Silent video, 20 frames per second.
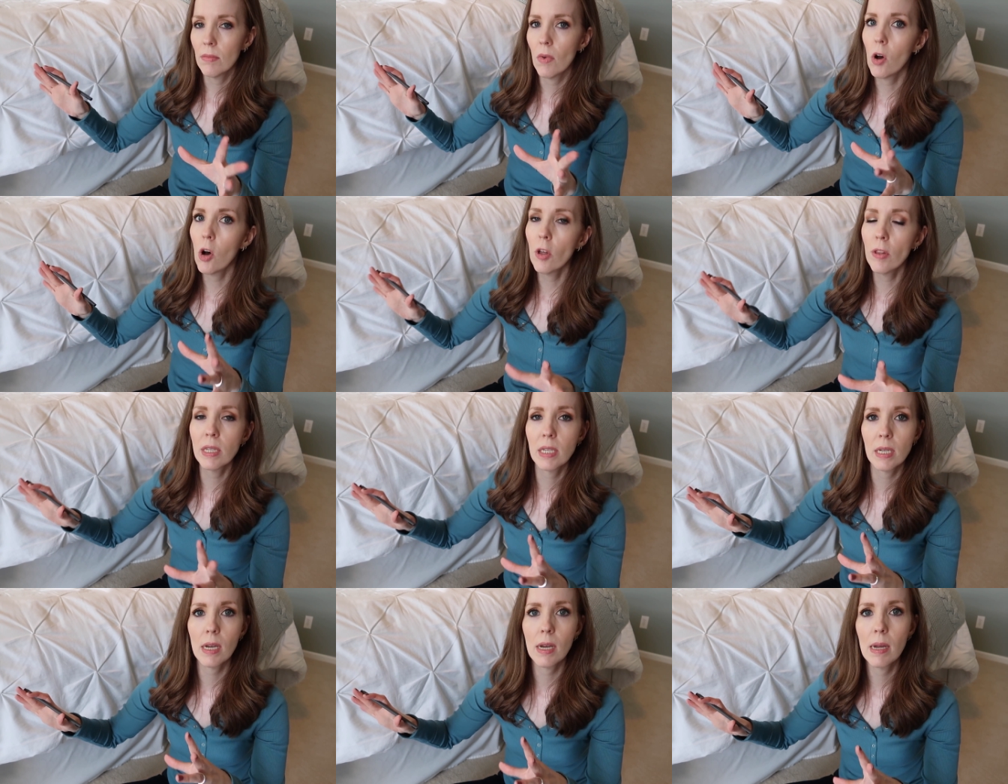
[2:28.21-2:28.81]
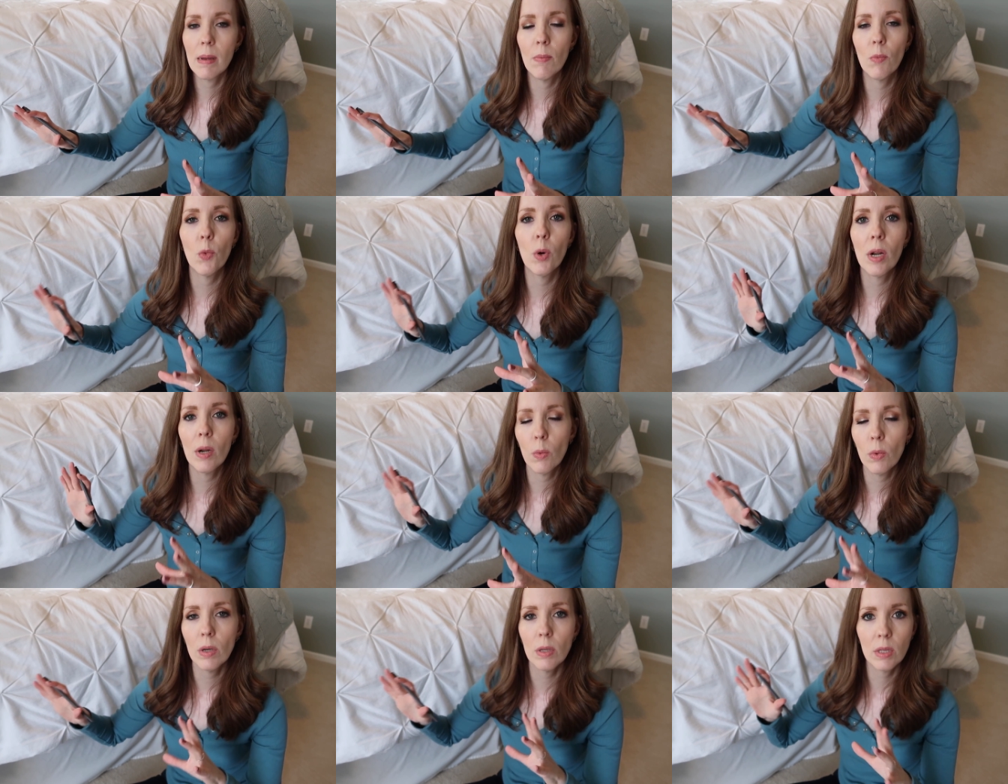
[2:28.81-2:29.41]
all the time
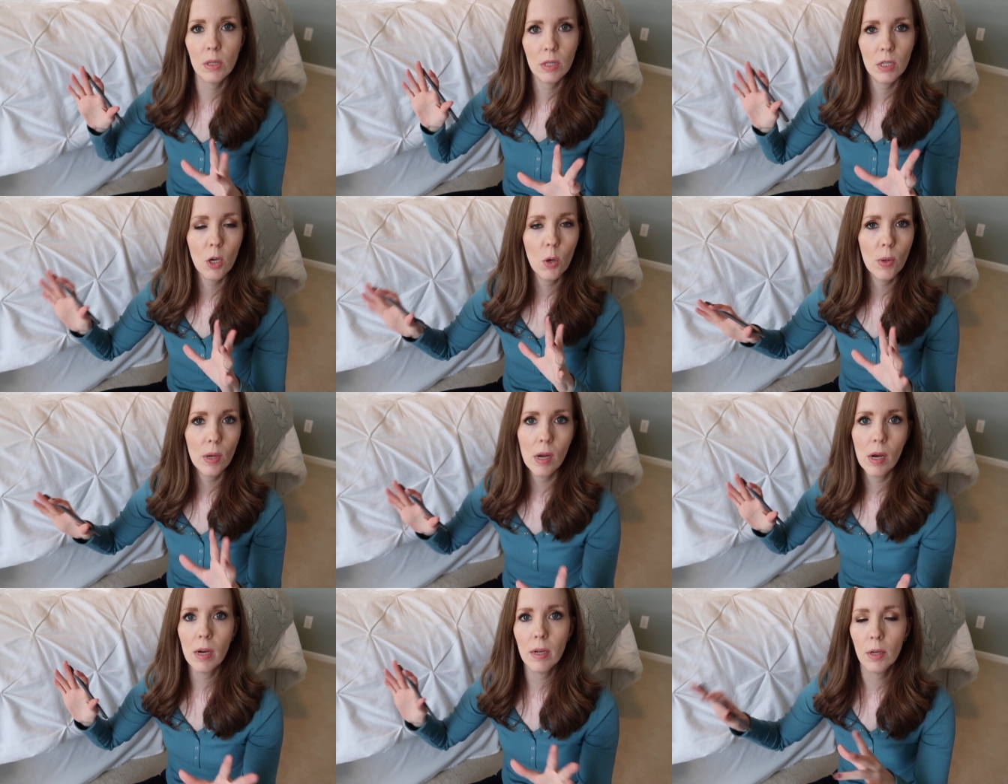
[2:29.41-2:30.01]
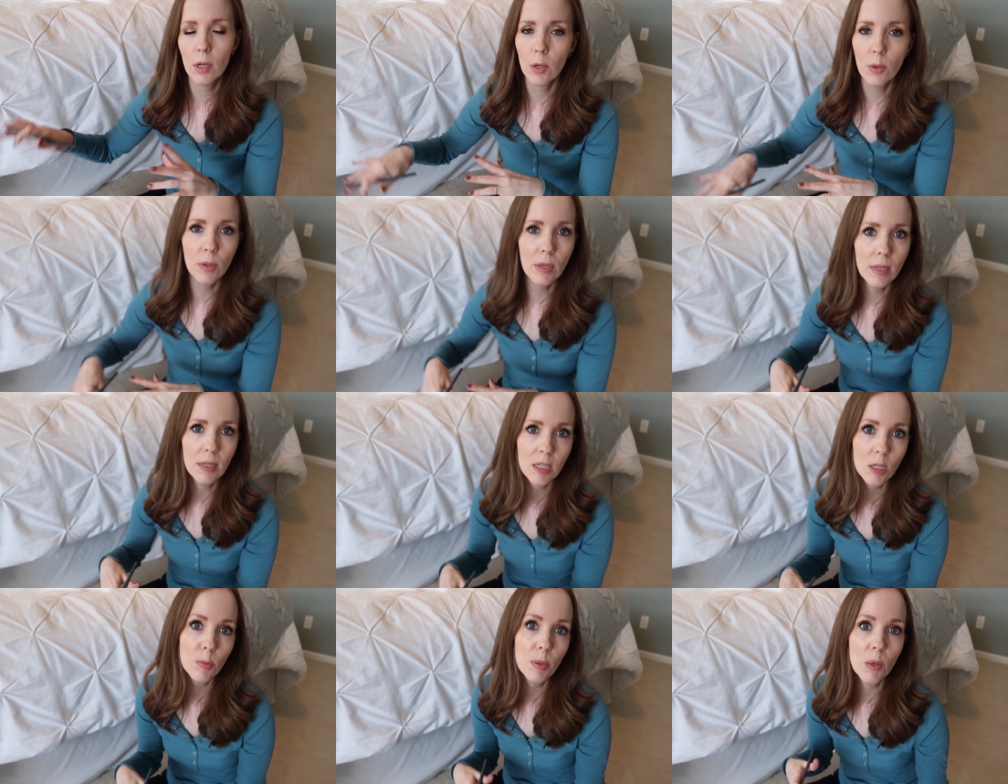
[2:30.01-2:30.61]
what, what's going on, who
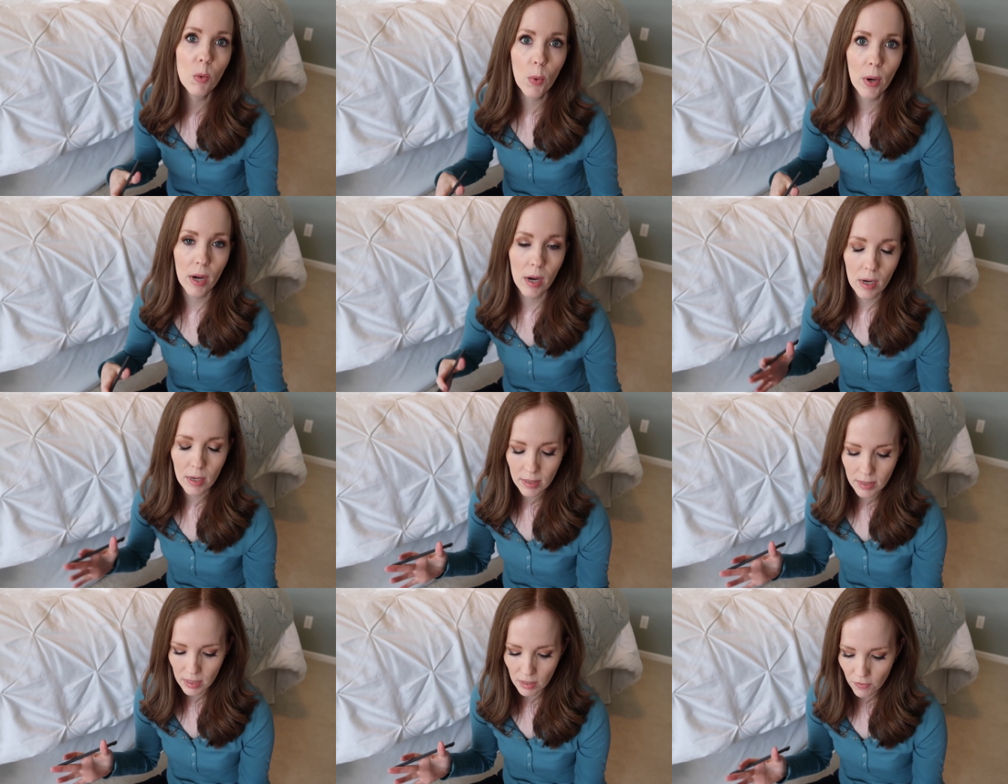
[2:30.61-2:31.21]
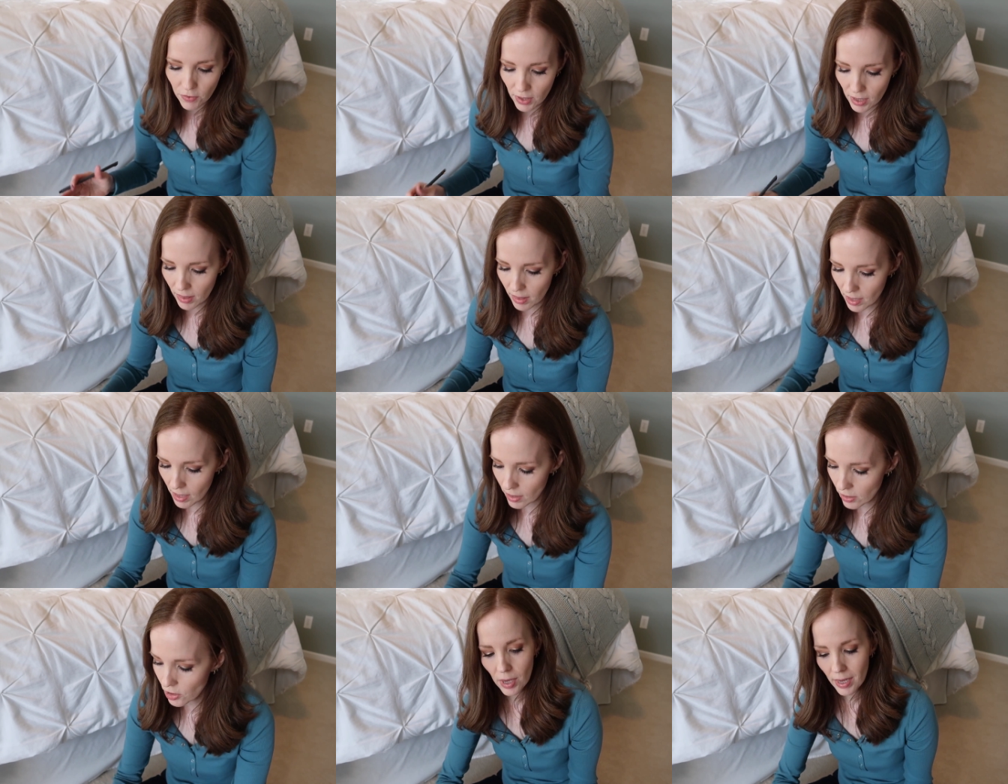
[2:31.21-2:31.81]
needs to be where and stuff like
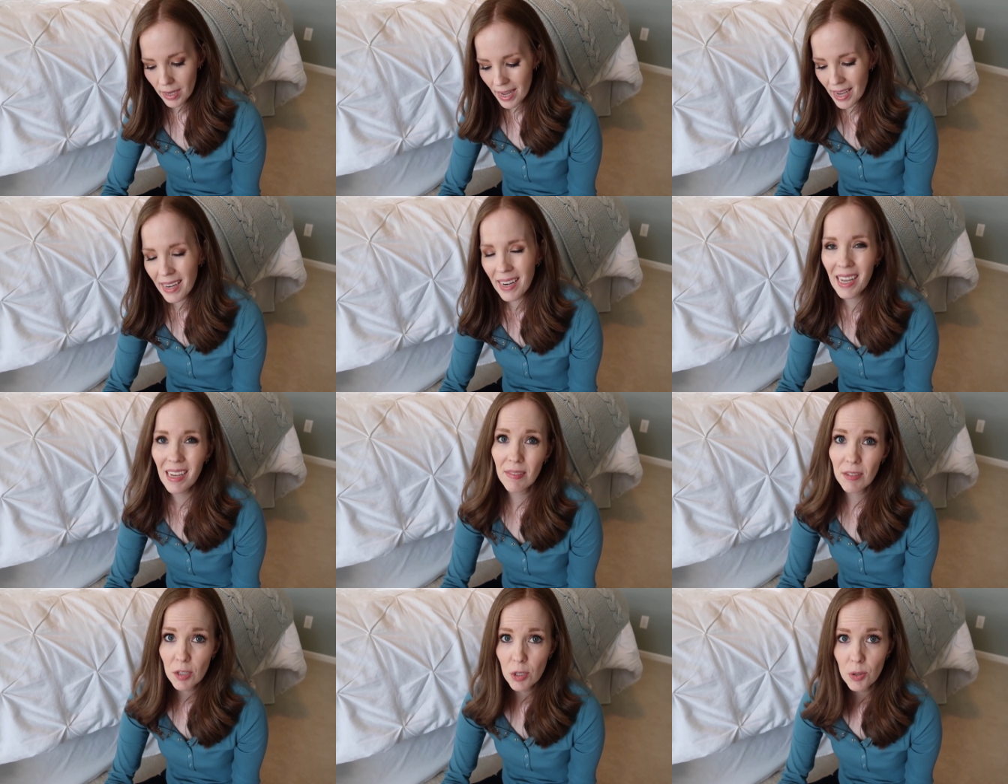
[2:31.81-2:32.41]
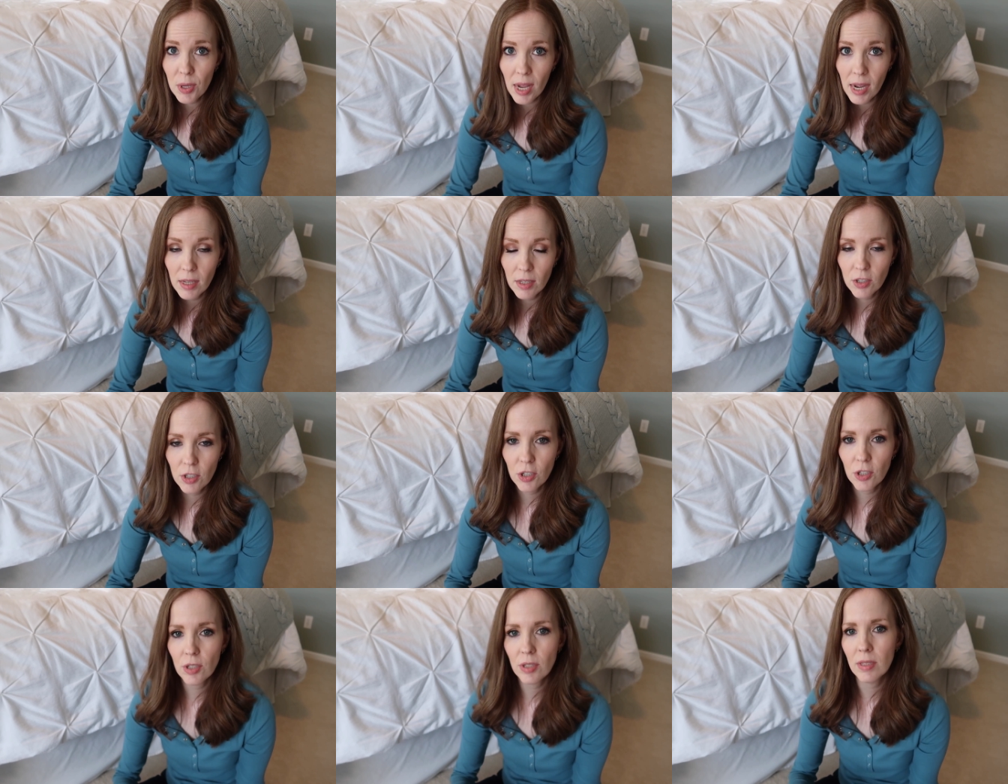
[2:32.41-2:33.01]
that. So I kind of have two
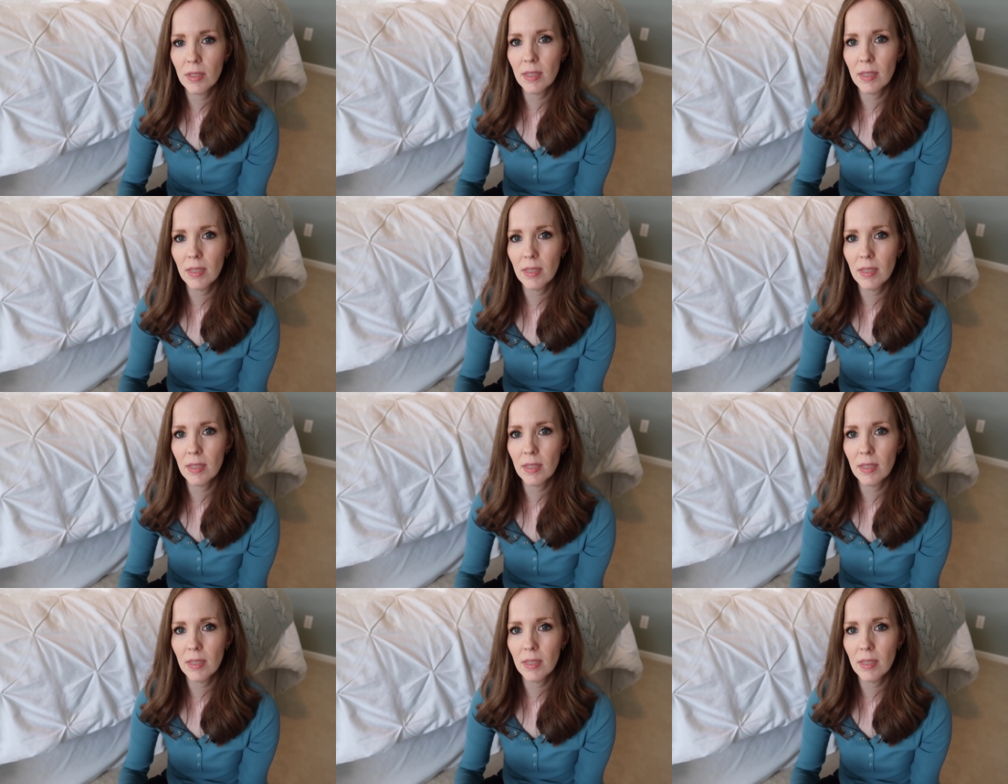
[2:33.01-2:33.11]
calendars,